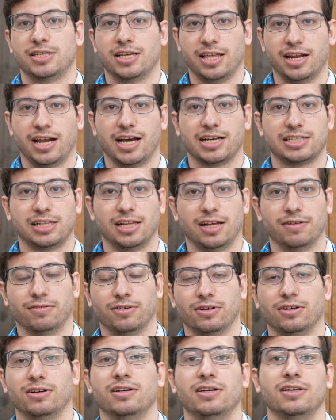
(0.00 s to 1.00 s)
to the next level.
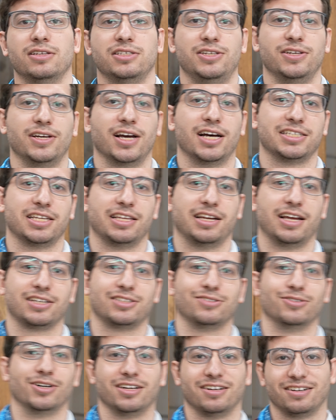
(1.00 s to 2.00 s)
See you guys on the
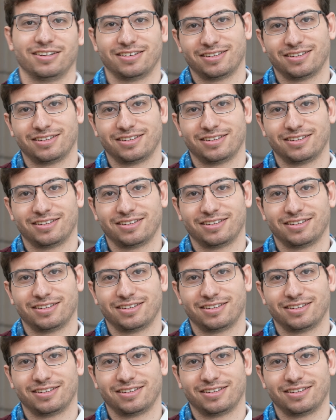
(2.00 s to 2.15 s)
next one.